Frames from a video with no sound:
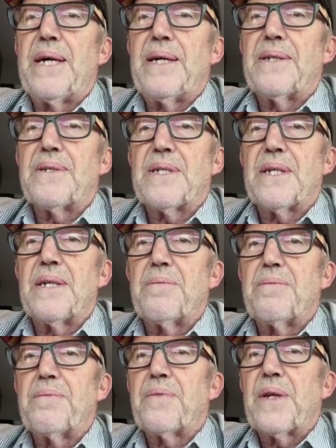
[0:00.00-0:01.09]
at
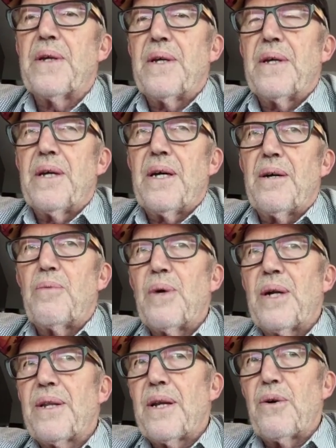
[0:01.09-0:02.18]
one
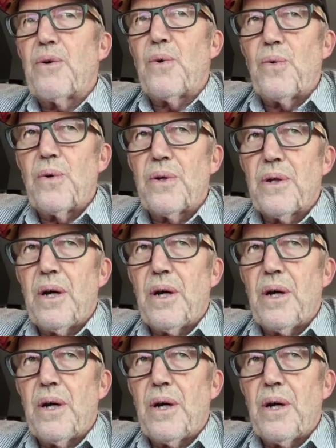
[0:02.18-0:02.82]
of the local